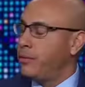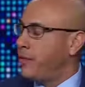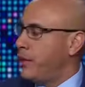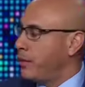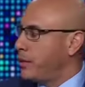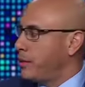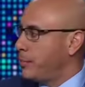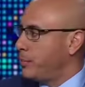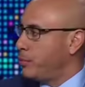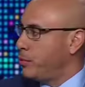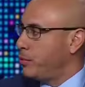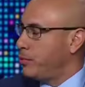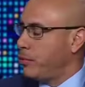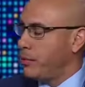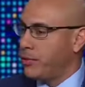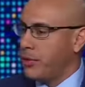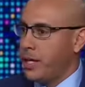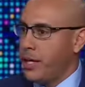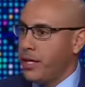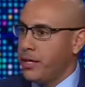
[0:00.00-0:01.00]
without the approval
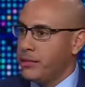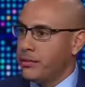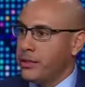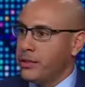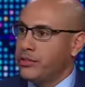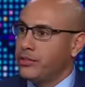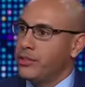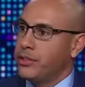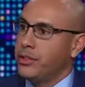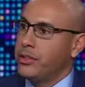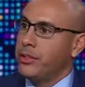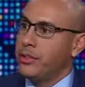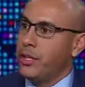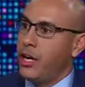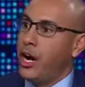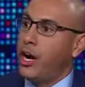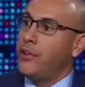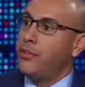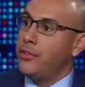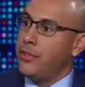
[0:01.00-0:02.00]
of Congress,
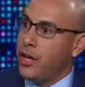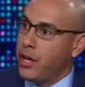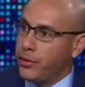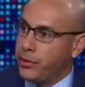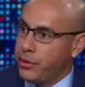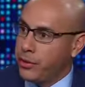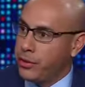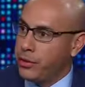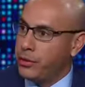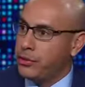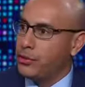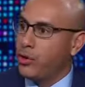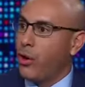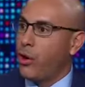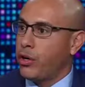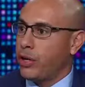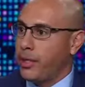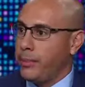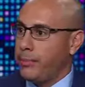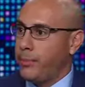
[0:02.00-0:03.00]
another
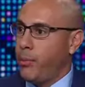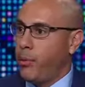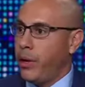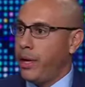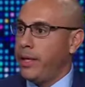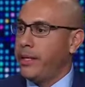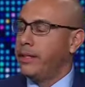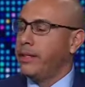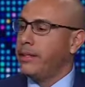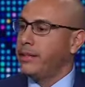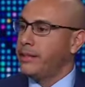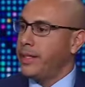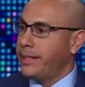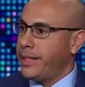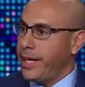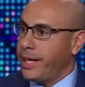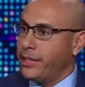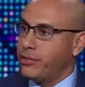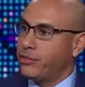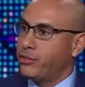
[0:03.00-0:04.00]
talking point that
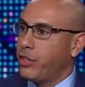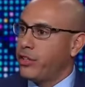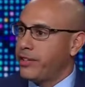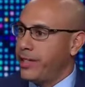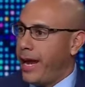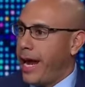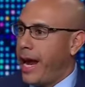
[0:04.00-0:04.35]
they can start to